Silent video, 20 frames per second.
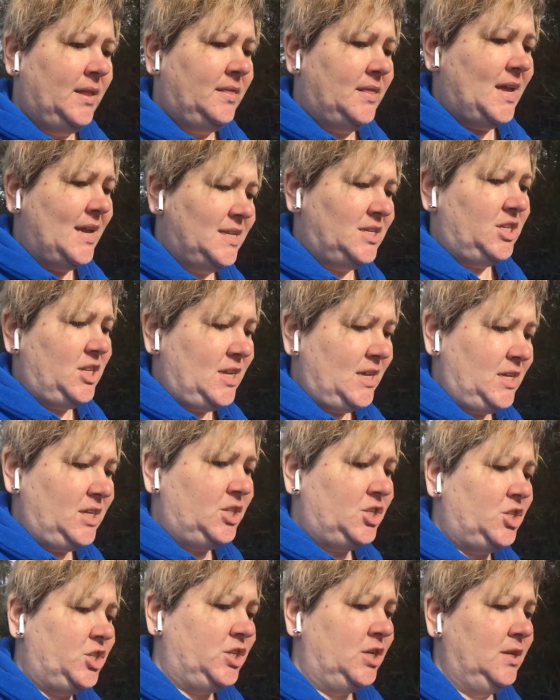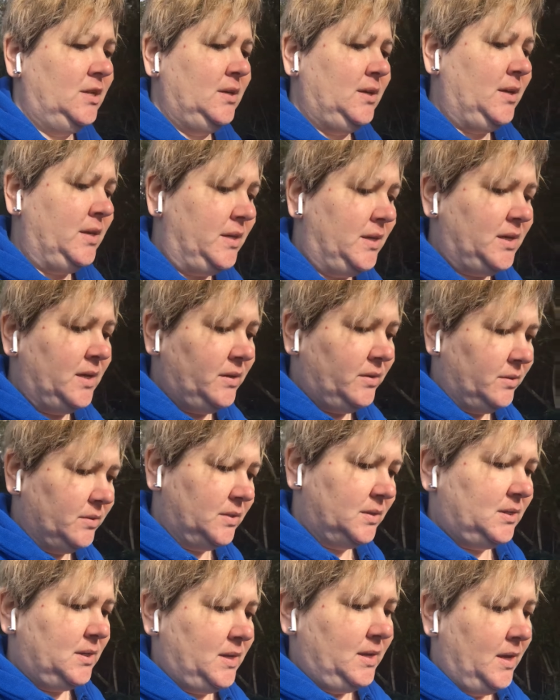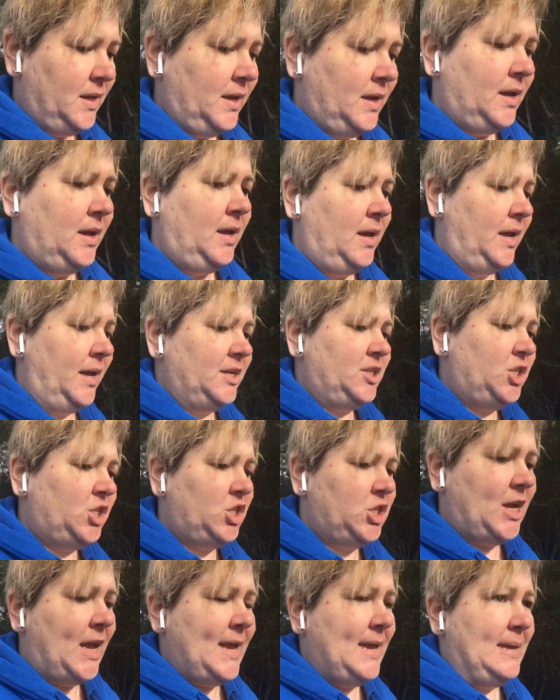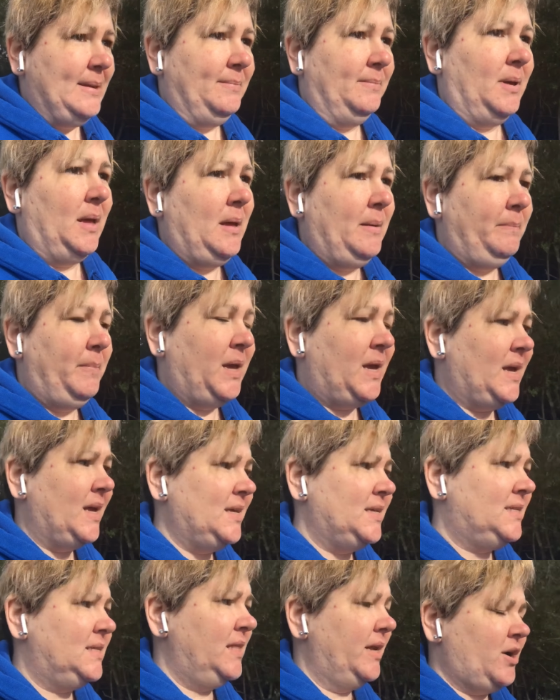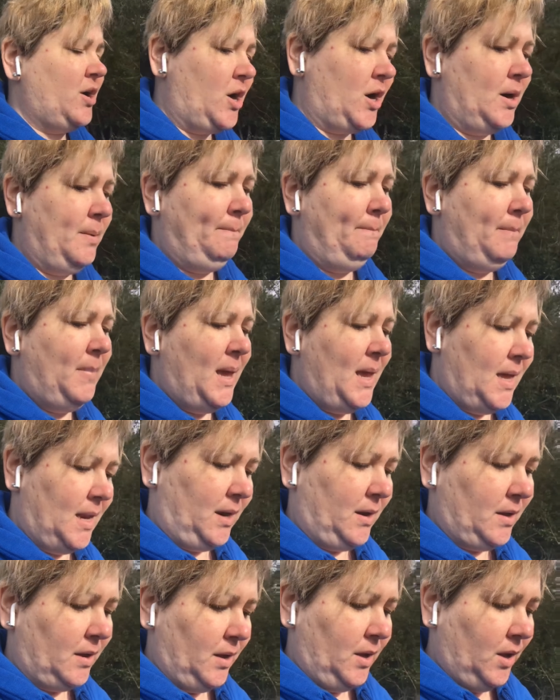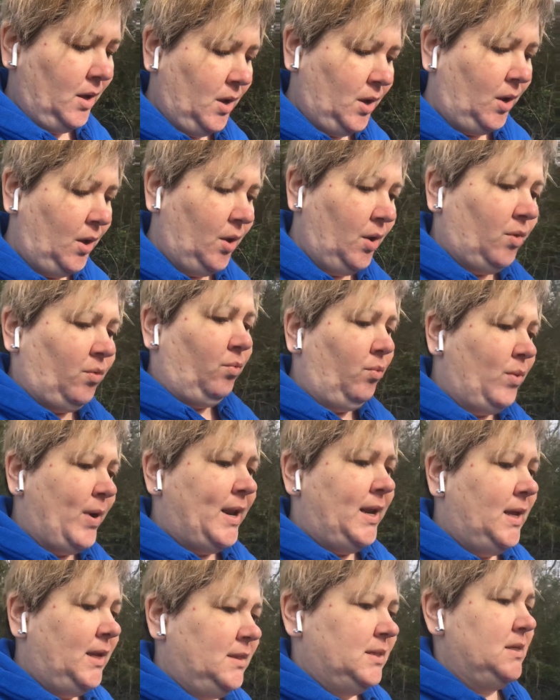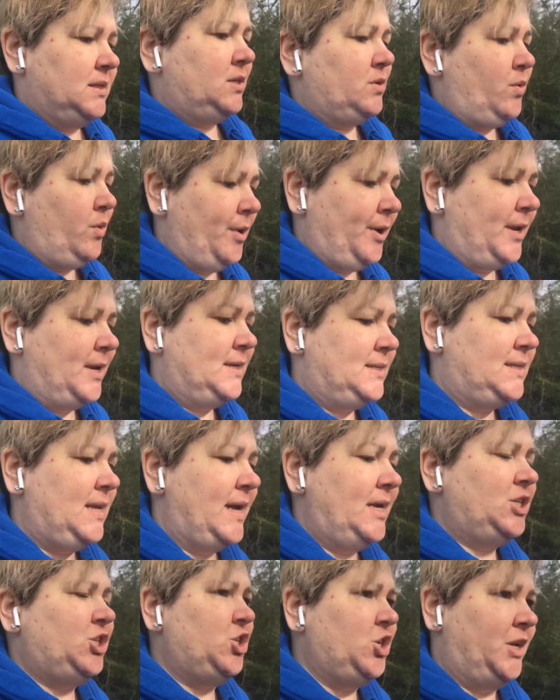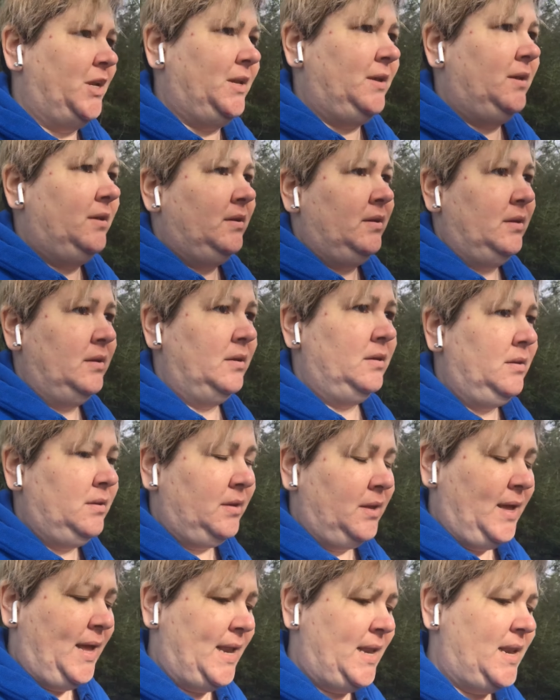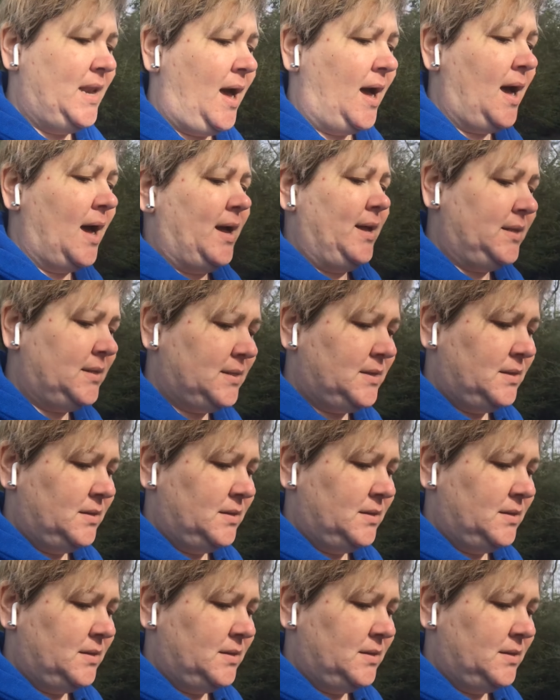They teach guilt and shame because there are men running this organization and not